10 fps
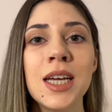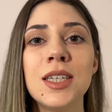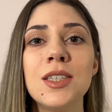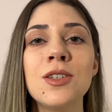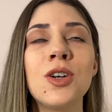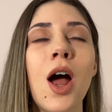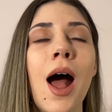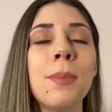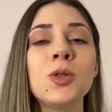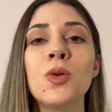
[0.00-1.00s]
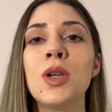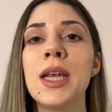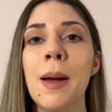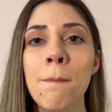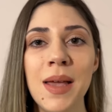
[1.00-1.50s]
These are
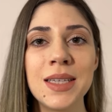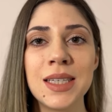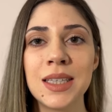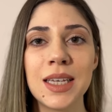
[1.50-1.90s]
absolutely amazing.